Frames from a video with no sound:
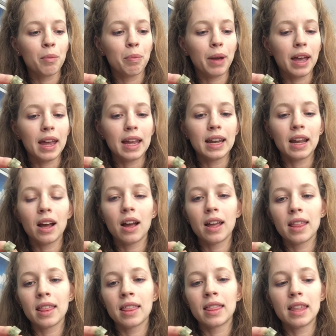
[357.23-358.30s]
But
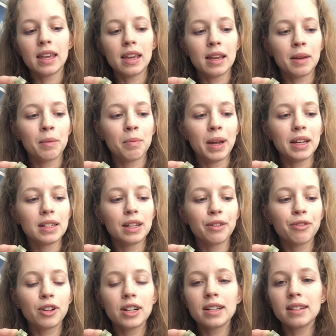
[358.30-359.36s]
the main
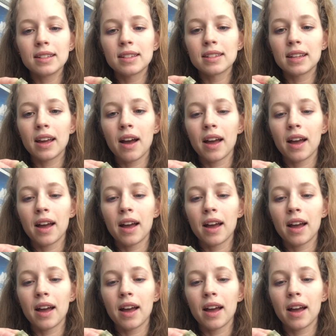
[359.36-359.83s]
difference